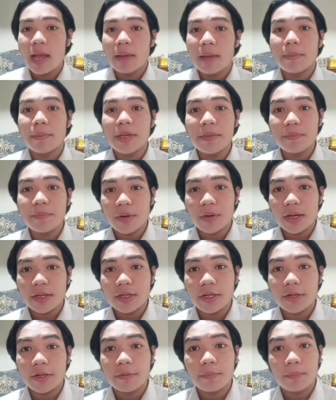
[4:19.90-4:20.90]
My
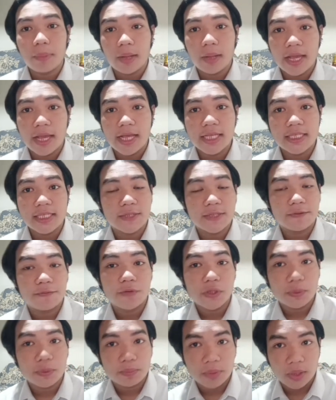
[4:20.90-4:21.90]
brother plays
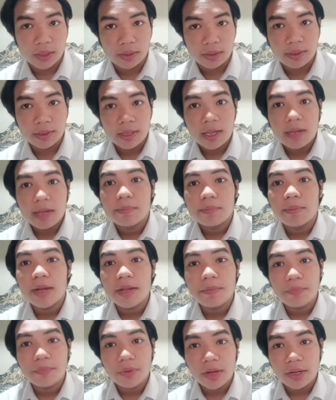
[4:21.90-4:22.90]
football.
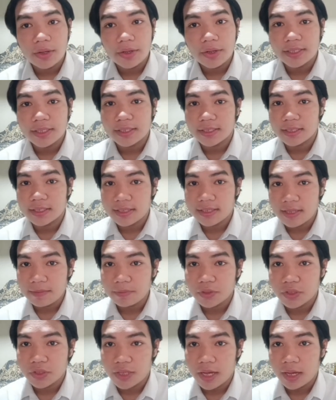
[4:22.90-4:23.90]
My brother is the
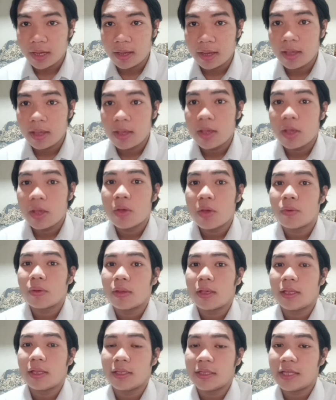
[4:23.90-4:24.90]
subject
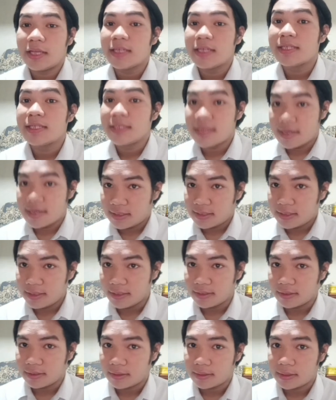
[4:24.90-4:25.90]
in this
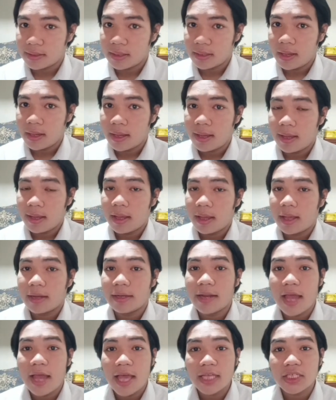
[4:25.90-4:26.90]
sentence.
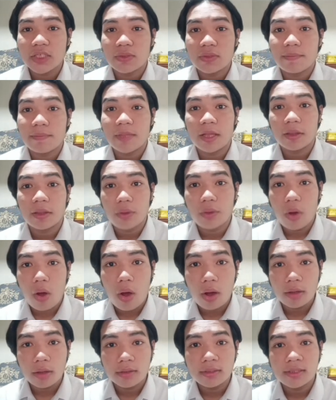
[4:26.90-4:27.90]
Next with the
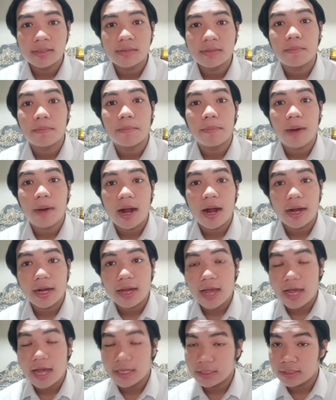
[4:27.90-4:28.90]
dogs bark
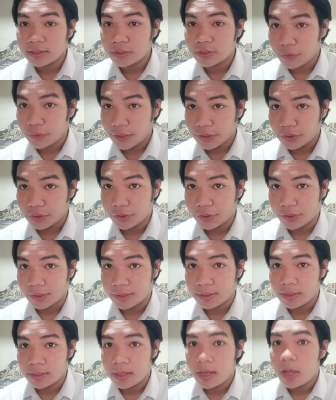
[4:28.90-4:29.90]
at
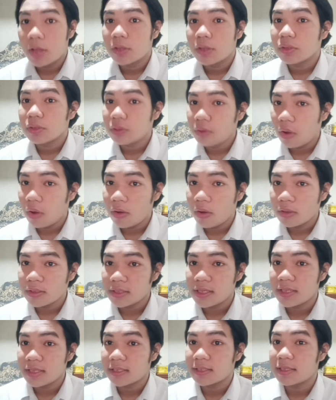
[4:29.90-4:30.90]
strangers. Dogs
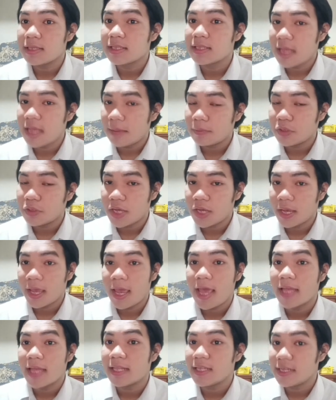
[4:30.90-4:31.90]
is the subject
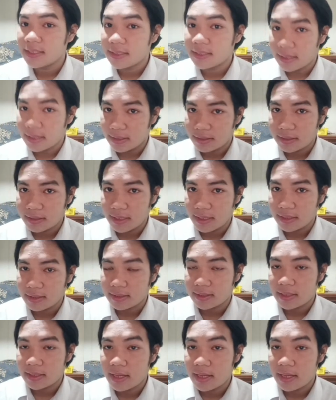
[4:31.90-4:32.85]
in this sentence.